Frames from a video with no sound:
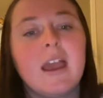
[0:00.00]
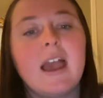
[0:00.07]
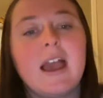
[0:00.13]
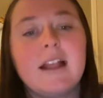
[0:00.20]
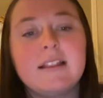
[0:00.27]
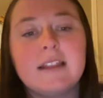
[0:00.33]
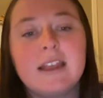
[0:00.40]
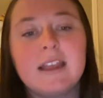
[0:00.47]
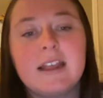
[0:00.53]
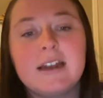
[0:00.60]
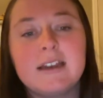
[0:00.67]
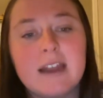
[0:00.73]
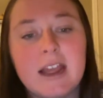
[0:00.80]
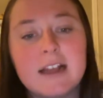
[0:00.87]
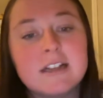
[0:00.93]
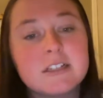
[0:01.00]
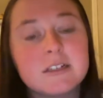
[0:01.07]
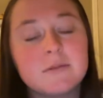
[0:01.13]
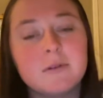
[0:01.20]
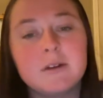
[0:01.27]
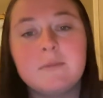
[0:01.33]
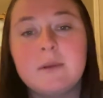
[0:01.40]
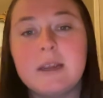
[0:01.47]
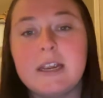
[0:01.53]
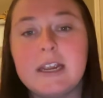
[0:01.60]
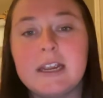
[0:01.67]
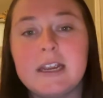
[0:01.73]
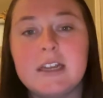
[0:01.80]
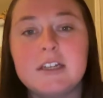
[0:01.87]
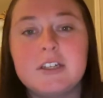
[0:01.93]
And then next would
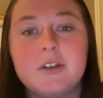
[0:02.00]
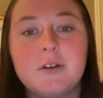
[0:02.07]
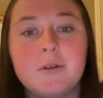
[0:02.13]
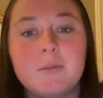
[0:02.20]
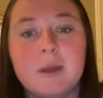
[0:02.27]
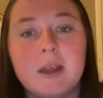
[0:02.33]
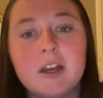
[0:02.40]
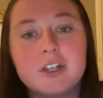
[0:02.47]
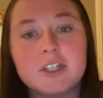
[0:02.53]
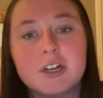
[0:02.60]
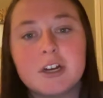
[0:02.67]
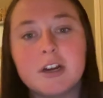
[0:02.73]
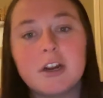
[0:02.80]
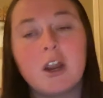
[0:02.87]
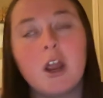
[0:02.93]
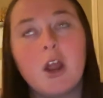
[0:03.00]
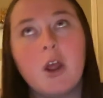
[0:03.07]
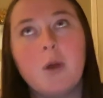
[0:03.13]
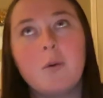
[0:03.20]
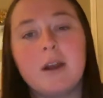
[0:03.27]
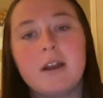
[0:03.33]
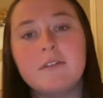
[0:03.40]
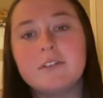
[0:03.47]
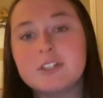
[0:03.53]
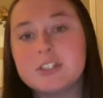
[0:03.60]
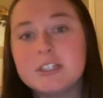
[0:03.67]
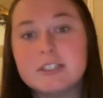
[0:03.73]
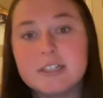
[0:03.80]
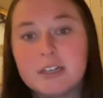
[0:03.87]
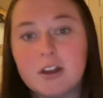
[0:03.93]
be to make sure whenever
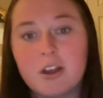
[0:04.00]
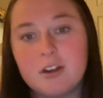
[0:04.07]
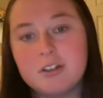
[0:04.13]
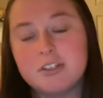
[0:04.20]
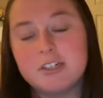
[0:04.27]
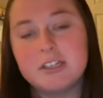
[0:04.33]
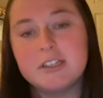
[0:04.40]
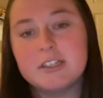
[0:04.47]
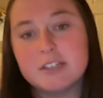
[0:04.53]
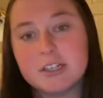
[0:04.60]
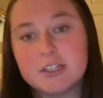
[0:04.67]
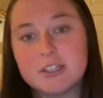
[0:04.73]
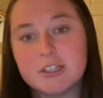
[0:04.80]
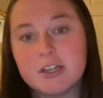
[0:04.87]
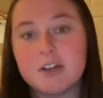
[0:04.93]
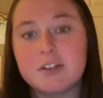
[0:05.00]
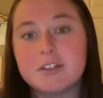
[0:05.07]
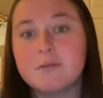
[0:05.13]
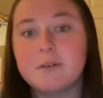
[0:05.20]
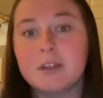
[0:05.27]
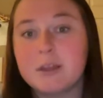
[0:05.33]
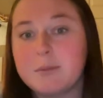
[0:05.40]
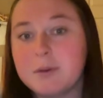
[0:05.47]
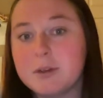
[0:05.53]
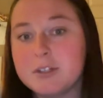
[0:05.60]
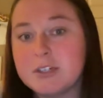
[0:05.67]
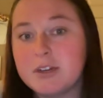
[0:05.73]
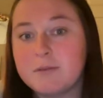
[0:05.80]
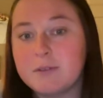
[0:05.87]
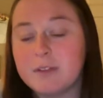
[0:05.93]
she's acknowledging these concerns and really
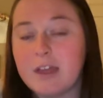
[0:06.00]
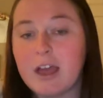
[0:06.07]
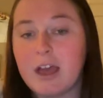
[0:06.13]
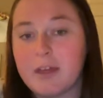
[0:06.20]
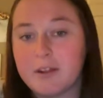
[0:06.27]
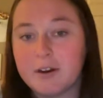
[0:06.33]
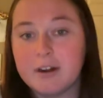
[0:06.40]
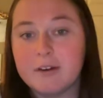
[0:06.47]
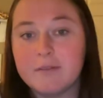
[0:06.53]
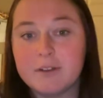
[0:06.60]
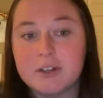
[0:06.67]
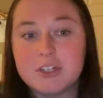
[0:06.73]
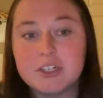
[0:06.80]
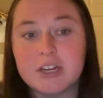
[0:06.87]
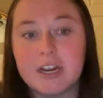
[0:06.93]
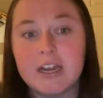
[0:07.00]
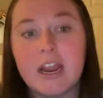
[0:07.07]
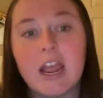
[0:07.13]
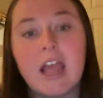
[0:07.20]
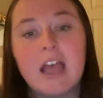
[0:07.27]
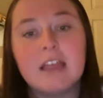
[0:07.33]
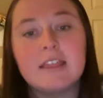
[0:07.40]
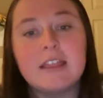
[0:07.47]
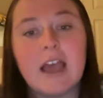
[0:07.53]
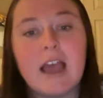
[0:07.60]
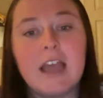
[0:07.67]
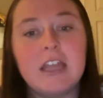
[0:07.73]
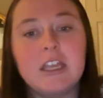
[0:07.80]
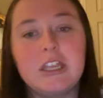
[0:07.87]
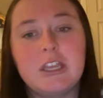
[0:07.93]
pushing for that other intervention
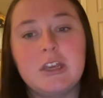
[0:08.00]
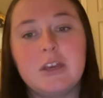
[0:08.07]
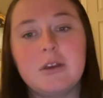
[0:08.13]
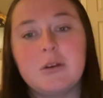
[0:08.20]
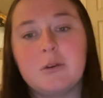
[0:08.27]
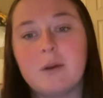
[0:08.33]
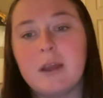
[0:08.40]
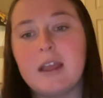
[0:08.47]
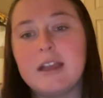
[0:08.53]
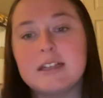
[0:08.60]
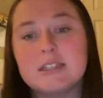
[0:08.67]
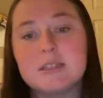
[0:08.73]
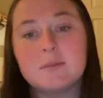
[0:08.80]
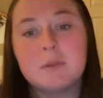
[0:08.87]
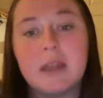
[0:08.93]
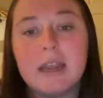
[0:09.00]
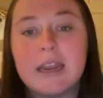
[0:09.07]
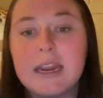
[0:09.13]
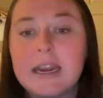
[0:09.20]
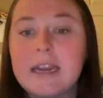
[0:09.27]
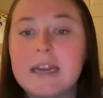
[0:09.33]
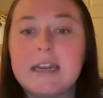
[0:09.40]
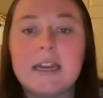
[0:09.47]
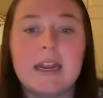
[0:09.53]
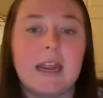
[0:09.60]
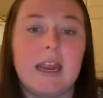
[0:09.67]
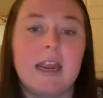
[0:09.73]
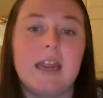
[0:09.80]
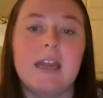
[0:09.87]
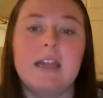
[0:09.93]
that you explain
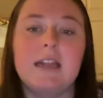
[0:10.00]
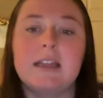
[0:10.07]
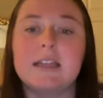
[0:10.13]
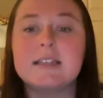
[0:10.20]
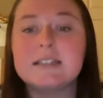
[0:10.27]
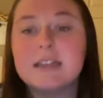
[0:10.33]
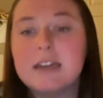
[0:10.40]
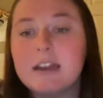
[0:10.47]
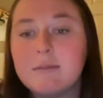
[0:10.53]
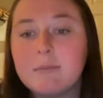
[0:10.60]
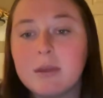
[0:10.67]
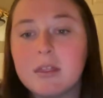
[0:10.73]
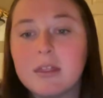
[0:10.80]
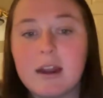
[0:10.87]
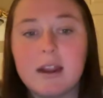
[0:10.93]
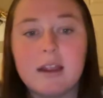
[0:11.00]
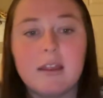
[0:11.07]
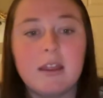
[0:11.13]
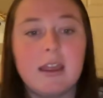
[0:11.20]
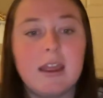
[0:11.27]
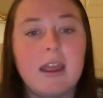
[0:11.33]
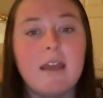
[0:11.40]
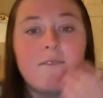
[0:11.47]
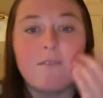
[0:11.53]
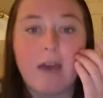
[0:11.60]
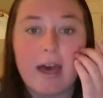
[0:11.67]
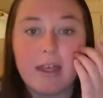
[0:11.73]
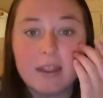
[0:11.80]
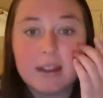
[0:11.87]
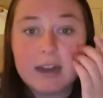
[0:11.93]
and listen empathetically and
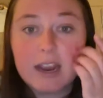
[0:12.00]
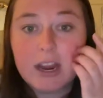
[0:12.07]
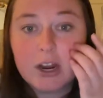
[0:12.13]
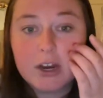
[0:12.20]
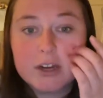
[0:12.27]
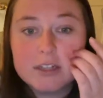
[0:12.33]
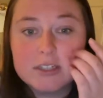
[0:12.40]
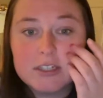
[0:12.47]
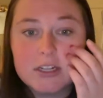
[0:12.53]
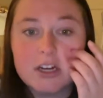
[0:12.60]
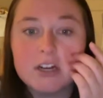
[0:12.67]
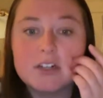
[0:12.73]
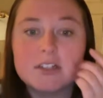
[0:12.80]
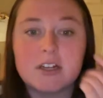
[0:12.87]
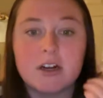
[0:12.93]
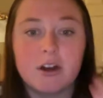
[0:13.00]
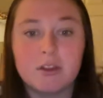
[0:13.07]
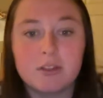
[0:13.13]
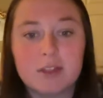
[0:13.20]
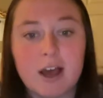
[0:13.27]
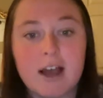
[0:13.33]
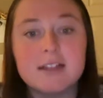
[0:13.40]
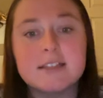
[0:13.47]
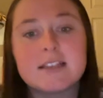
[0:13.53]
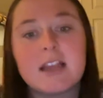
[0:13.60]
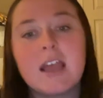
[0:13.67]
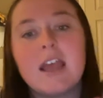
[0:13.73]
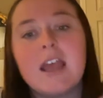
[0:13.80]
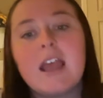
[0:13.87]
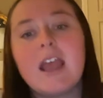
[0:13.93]
validate her concerns and her thoughts,
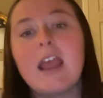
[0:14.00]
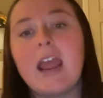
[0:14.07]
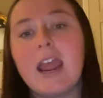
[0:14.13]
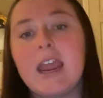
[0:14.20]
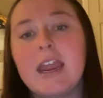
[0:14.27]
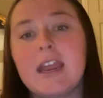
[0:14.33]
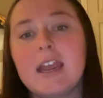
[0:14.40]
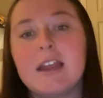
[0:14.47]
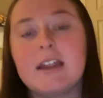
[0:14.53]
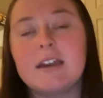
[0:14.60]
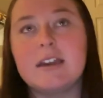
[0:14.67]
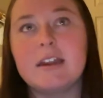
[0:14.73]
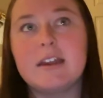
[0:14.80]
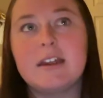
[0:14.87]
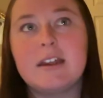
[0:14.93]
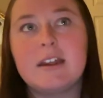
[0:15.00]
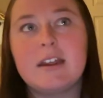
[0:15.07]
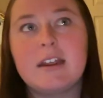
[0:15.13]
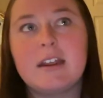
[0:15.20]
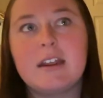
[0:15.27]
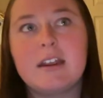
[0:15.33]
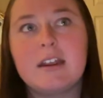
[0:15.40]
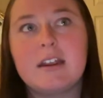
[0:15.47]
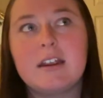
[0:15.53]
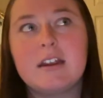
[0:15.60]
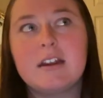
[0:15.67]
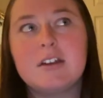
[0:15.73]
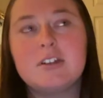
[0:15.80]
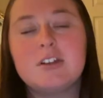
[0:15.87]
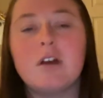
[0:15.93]
and
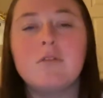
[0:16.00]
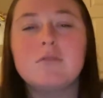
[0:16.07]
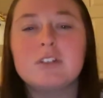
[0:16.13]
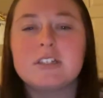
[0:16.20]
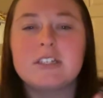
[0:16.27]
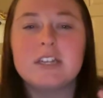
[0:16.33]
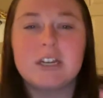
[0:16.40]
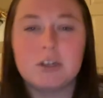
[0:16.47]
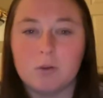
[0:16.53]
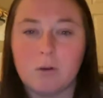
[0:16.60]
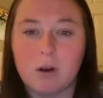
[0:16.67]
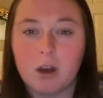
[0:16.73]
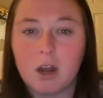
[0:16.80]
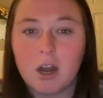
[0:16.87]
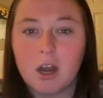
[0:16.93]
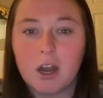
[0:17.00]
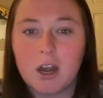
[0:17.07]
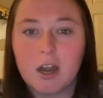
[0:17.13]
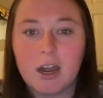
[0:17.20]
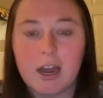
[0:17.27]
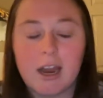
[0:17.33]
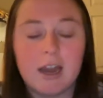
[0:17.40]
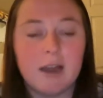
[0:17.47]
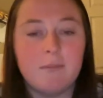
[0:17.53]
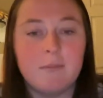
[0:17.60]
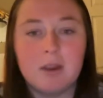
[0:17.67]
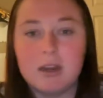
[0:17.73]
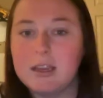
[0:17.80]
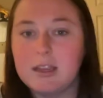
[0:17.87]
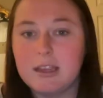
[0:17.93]
don't just ignore her and
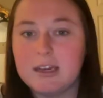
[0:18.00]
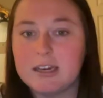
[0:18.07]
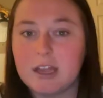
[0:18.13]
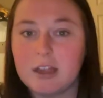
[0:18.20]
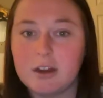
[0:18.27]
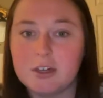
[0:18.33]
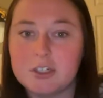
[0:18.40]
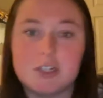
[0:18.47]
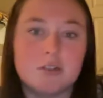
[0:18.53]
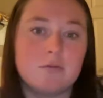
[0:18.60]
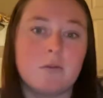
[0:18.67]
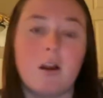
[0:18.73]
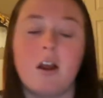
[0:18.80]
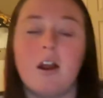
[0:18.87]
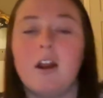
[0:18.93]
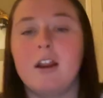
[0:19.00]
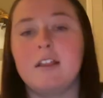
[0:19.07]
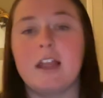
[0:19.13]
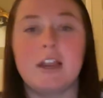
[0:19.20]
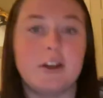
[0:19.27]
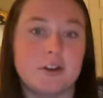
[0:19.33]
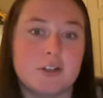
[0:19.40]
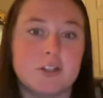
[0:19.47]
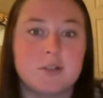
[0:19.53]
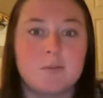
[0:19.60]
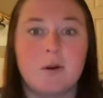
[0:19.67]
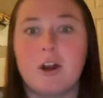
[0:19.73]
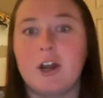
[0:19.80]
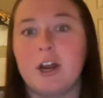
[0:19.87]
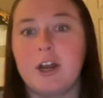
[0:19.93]
immediately tell her she's wrong and that you're
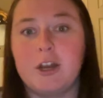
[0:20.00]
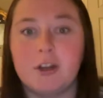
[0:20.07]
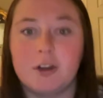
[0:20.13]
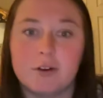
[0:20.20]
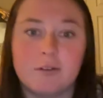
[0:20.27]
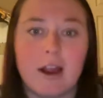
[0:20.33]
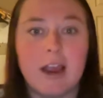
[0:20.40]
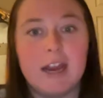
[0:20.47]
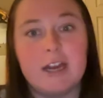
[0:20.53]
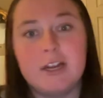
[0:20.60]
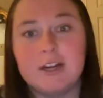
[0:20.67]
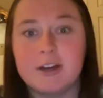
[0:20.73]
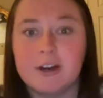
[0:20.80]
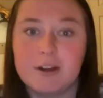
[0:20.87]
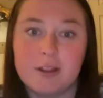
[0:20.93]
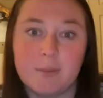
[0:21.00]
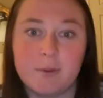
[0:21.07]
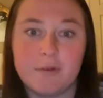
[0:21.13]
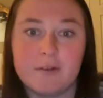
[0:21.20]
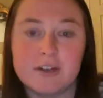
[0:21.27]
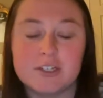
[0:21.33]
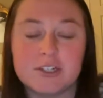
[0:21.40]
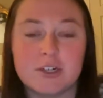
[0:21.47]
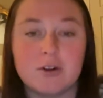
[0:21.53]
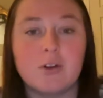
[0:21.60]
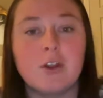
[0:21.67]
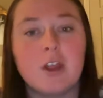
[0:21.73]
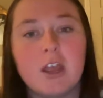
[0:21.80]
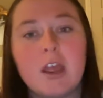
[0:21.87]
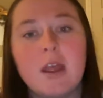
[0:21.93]
smarter and you're right and you're the
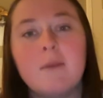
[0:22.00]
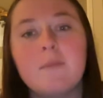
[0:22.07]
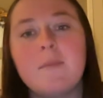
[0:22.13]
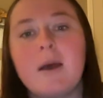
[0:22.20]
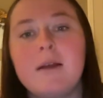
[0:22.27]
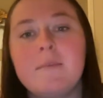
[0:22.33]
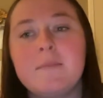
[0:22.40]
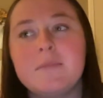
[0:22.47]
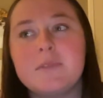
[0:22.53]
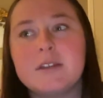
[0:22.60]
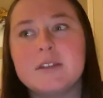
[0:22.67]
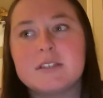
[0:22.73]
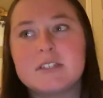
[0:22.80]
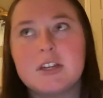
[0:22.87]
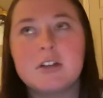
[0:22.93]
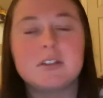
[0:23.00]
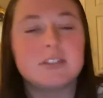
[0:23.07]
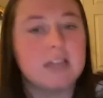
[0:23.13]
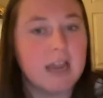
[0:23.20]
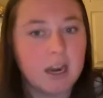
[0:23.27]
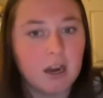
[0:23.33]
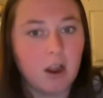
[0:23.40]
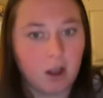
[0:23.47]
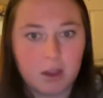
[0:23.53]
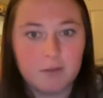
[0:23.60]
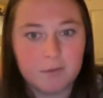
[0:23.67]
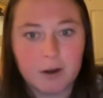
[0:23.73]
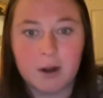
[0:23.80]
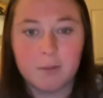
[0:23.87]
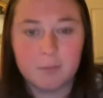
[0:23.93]
professional, but to still take all of
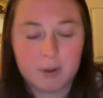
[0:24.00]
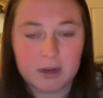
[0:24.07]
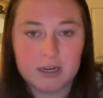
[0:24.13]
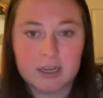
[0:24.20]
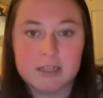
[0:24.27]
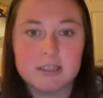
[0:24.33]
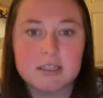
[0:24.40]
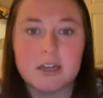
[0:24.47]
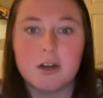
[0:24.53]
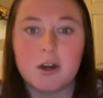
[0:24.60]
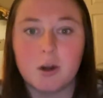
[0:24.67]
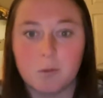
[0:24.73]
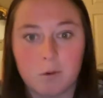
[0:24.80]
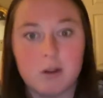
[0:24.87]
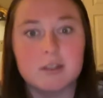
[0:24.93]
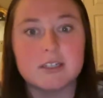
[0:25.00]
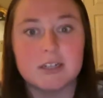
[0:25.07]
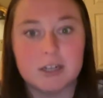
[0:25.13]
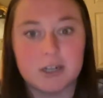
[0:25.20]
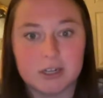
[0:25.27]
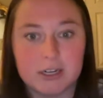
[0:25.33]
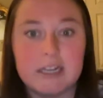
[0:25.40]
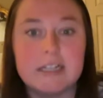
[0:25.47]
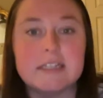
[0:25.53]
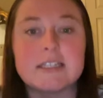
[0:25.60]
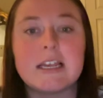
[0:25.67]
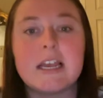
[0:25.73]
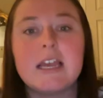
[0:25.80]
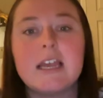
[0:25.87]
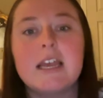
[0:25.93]
her opinions and her wants and her needs
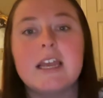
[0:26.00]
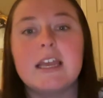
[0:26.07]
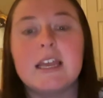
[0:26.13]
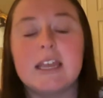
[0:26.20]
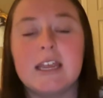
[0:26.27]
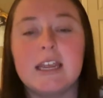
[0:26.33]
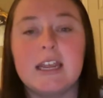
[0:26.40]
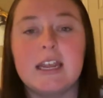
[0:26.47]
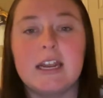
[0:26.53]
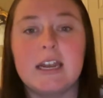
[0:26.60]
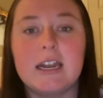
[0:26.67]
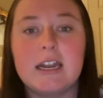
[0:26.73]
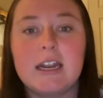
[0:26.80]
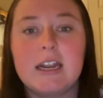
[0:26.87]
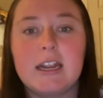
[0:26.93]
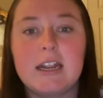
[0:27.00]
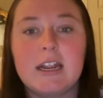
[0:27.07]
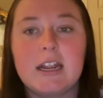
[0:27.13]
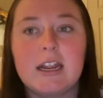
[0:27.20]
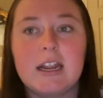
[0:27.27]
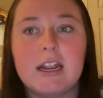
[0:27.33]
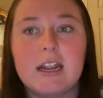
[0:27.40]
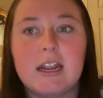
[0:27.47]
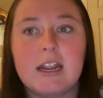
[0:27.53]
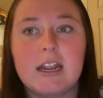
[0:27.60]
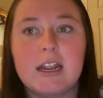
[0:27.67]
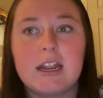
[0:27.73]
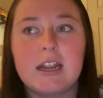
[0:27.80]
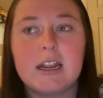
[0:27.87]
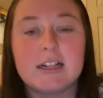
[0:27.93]
in
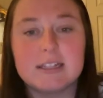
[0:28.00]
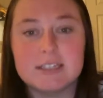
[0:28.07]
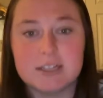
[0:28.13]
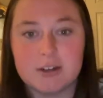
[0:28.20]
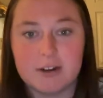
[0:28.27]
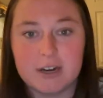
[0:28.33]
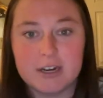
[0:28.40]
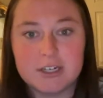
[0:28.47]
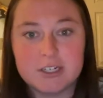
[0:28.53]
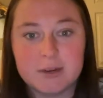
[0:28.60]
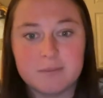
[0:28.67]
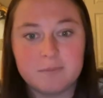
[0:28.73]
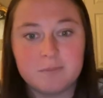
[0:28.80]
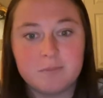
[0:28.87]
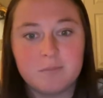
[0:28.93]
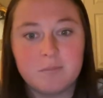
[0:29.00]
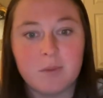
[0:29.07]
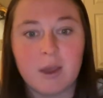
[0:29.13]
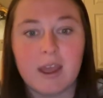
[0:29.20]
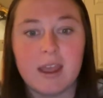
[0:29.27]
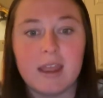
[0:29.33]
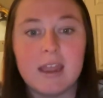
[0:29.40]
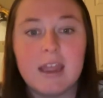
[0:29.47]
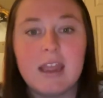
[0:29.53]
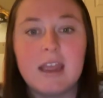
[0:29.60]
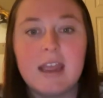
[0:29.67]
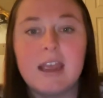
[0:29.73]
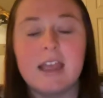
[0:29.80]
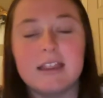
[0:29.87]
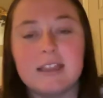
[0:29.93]
consideration, but
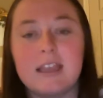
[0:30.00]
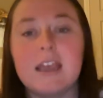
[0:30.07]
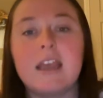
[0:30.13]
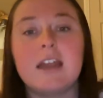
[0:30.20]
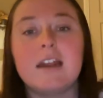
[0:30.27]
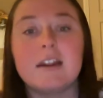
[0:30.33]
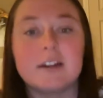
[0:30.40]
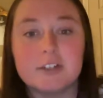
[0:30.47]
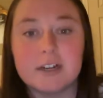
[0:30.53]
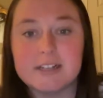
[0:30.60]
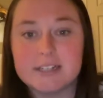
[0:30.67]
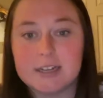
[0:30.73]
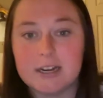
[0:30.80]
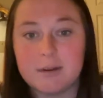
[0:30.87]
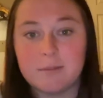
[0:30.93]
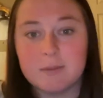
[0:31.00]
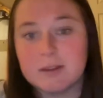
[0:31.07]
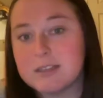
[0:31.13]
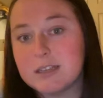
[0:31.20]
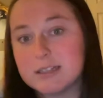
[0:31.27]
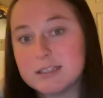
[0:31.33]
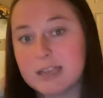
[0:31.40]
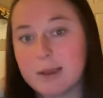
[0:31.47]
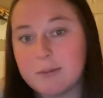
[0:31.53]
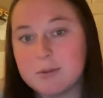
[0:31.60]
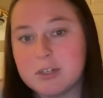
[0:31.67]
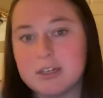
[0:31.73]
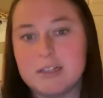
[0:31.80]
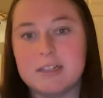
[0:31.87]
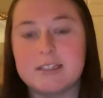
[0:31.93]
in the end address any
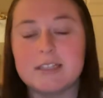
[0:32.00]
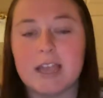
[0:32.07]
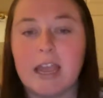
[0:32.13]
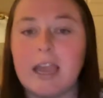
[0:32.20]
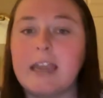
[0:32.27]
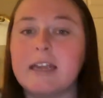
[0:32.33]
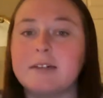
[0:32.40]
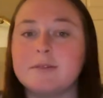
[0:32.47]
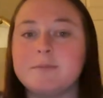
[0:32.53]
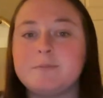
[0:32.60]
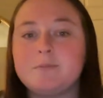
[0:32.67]
misconceptions and